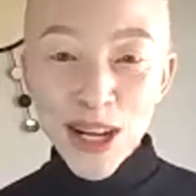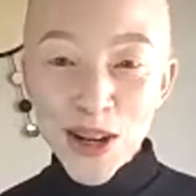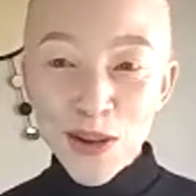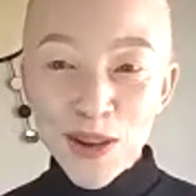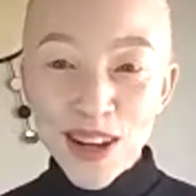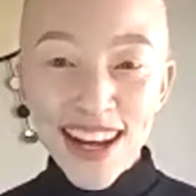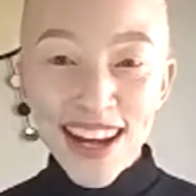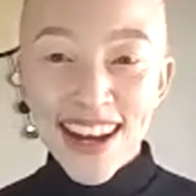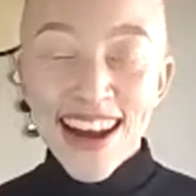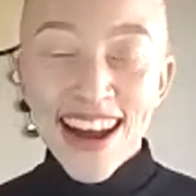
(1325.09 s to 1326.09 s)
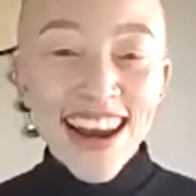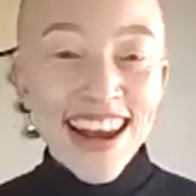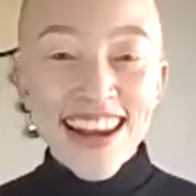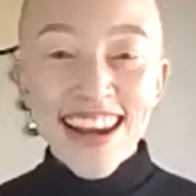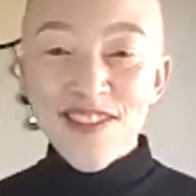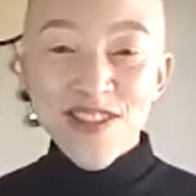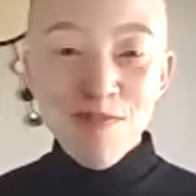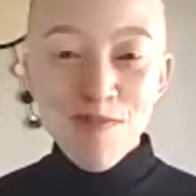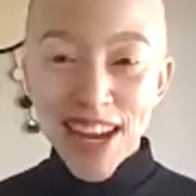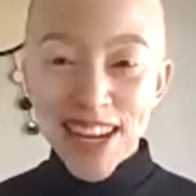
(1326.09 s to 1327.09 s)
shoulder, and I give
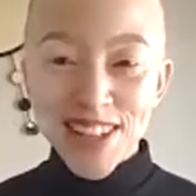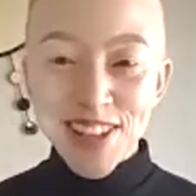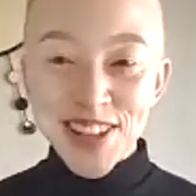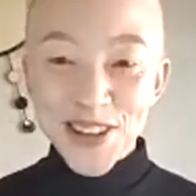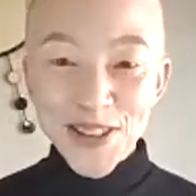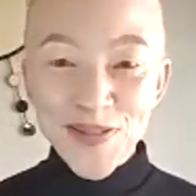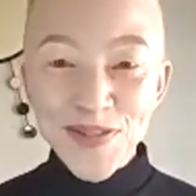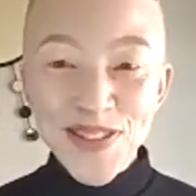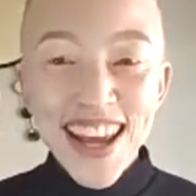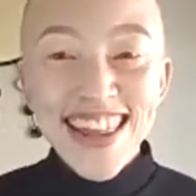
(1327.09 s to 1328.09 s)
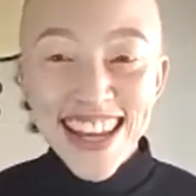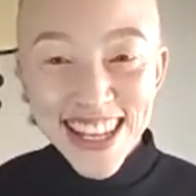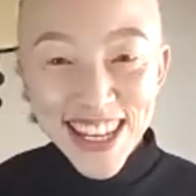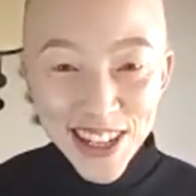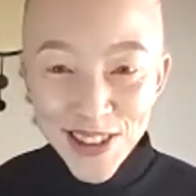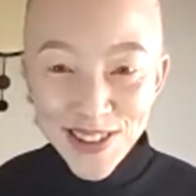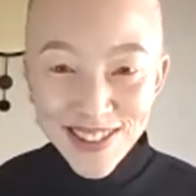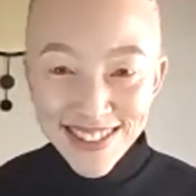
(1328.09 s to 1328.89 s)
them back to you. Thank you.